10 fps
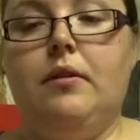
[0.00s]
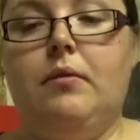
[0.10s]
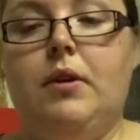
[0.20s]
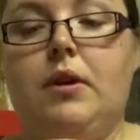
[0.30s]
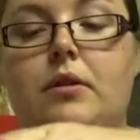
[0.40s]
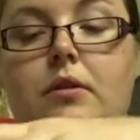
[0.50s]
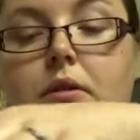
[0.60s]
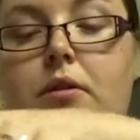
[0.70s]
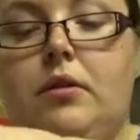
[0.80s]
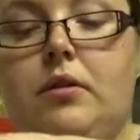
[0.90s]
I'm going
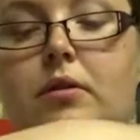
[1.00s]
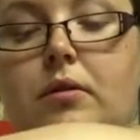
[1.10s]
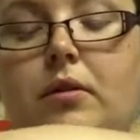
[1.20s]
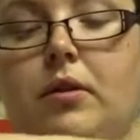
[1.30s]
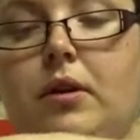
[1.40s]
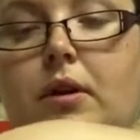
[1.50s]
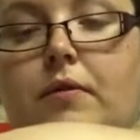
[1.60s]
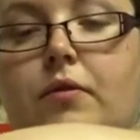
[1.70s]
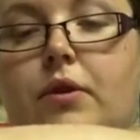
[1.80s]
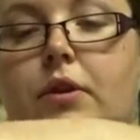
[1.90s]
to,
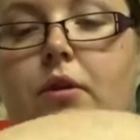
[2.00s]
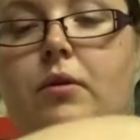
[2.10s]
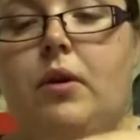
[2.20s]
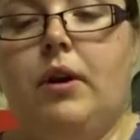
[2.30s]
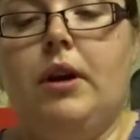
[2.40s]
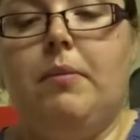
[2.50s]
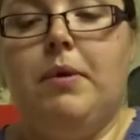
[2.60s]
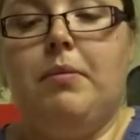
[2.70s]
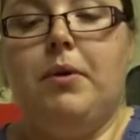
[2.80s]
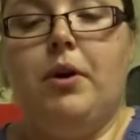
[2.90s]
I've already got quite a
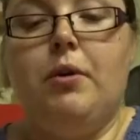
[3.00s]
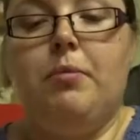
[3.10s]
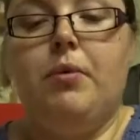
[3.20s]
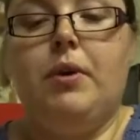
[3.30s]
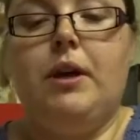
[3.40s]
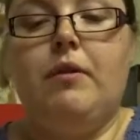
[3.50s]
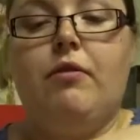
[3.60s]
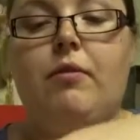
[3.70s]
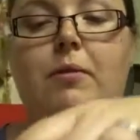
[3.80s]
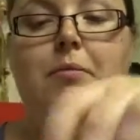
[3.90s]
bit of purple here
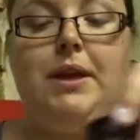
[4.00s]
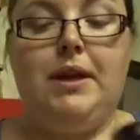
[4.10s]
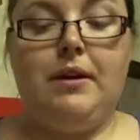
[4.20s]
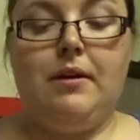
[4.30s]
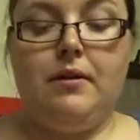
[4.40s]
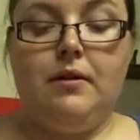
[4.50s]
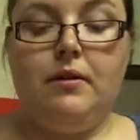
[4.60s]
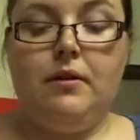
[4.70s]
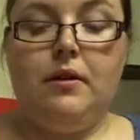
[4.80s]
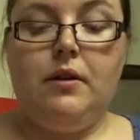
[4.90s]
from the mica.
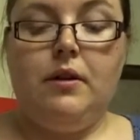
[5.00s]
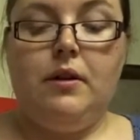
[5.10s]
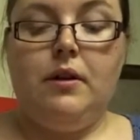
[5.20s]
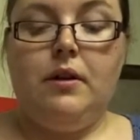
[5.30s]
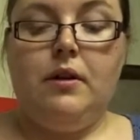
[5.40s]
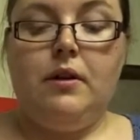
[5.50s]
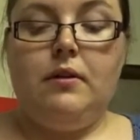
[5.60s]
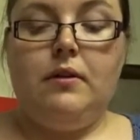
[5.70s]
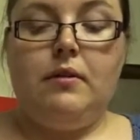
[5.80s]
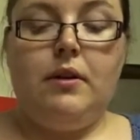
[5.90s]

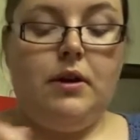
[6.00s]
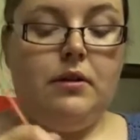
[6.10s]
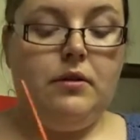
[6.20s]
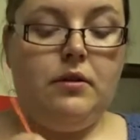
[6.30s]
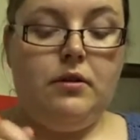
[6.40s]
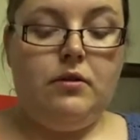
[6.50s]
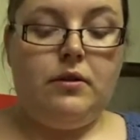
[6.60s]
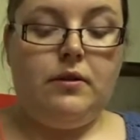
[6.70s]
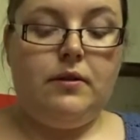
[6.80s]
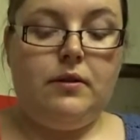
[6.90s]
So I'm going to
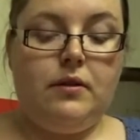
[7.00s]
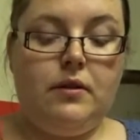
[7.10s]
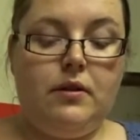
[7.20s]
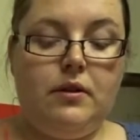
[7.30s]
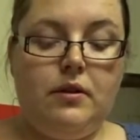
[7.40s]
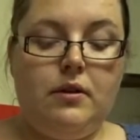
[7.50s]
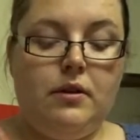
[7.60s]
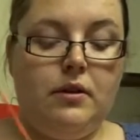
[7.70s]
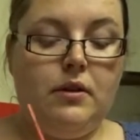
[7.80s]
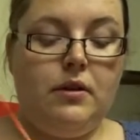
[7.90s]
just
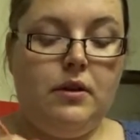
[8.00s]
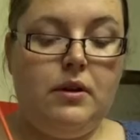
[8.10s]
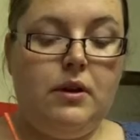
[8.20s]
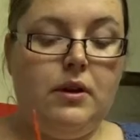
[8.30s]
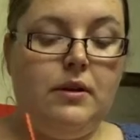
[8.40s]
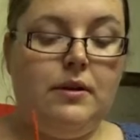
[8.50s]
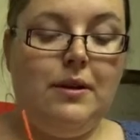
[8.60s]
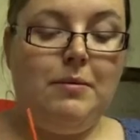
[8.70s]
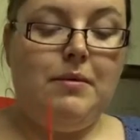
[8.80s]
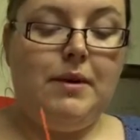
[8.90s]

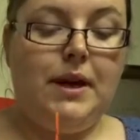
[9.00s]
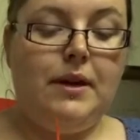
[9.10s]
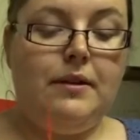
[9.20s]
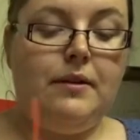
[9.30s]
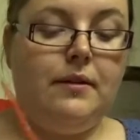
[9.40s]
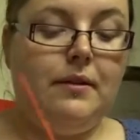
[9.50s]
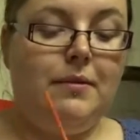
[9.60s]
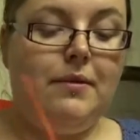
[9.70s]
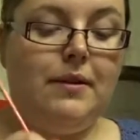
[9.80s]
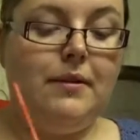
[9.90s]
dab around some
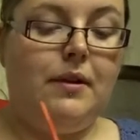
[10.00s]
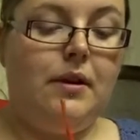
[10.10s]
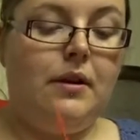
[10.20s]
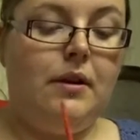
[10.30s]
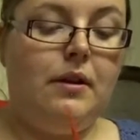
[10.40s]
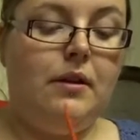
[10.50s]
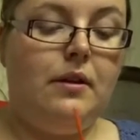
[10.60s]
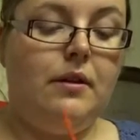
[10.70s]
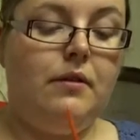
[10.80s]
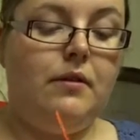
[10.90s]
of this
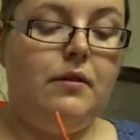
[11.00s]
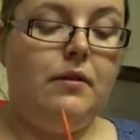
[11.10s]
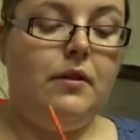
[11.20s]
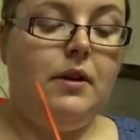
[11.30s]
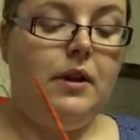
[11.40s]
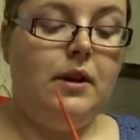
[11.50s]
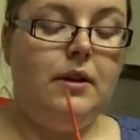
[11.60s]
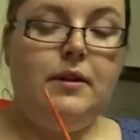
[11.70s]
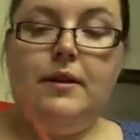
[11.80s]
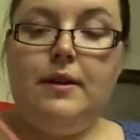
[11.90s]
colour.
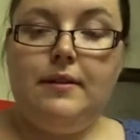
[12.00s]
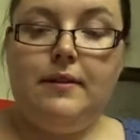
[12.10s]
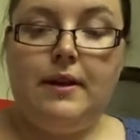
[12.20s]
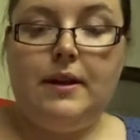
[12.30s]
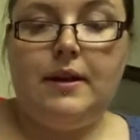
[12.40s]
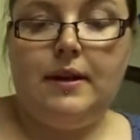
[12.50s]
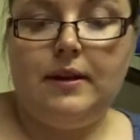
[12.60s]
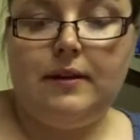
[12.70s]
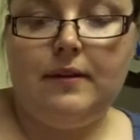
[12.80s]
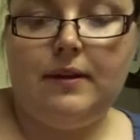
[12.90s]
This
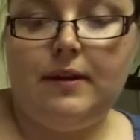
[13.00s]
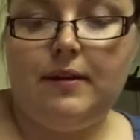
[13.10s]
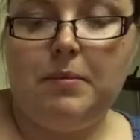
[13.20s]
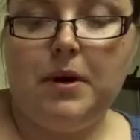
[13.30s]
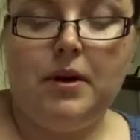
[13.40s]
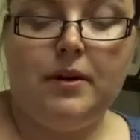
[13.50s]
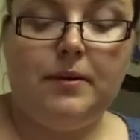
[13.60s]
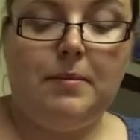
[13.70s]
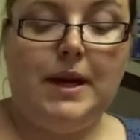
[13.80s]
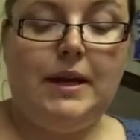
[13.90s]
is the
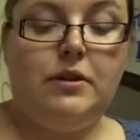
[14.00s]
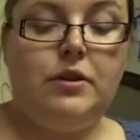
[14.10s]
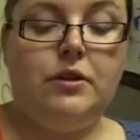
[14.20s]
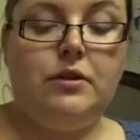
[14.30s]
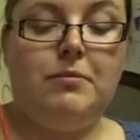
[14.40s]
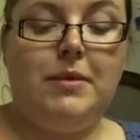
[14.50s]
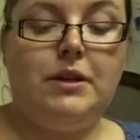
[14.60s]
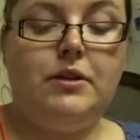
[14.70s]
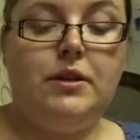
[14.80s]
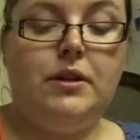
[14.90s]
Sparks Paint Ginger
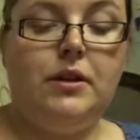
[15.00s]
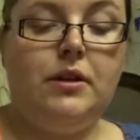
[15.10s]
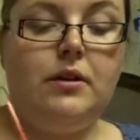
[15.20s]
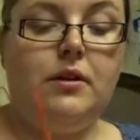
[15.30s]
Magic.